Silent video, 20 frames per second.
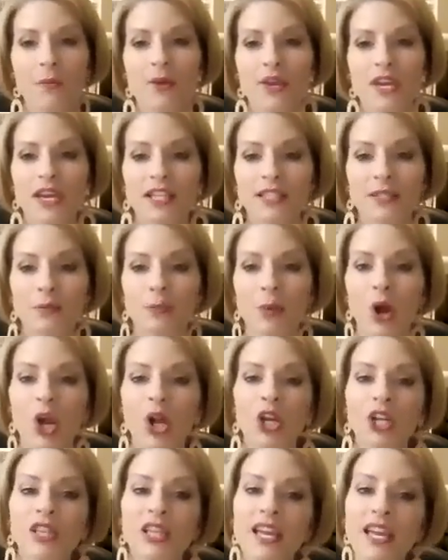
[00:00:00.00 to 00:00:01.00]
Because
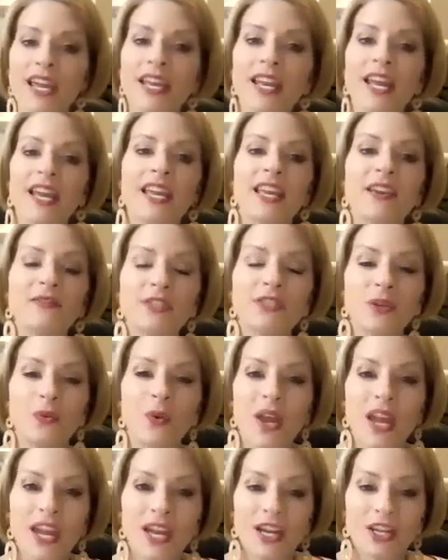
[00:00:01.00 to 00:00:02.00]
Park Lane gives
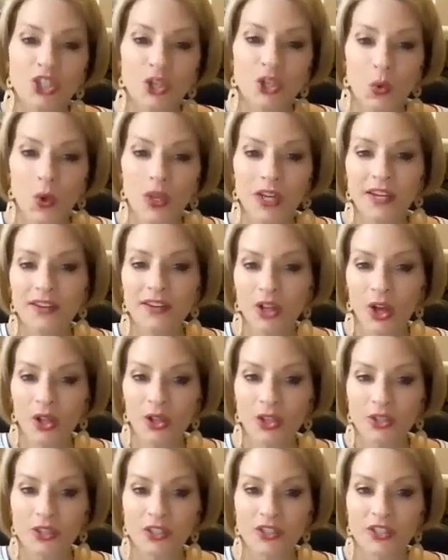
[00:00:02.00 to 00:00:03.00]
away
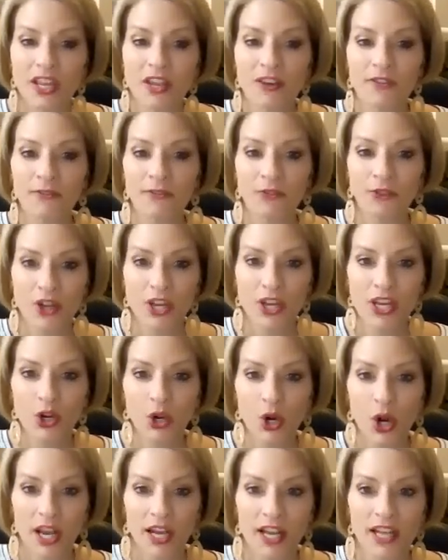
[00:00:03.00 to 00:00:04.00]
$20 in free
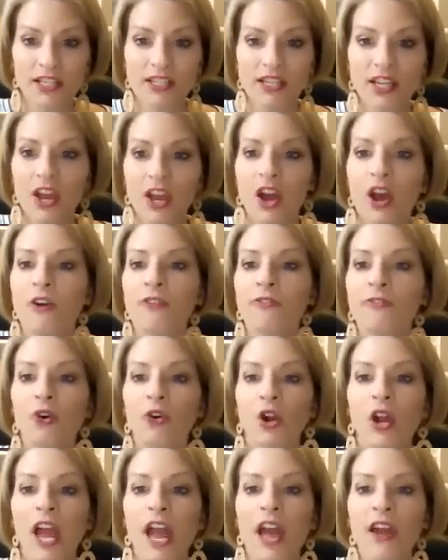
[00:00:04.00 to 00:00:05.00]
credit
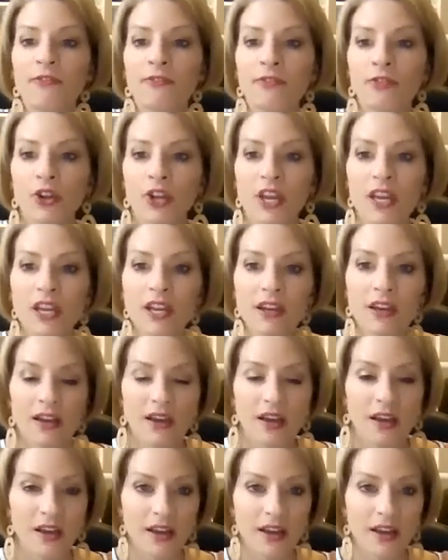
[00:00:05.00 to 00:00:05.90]
for every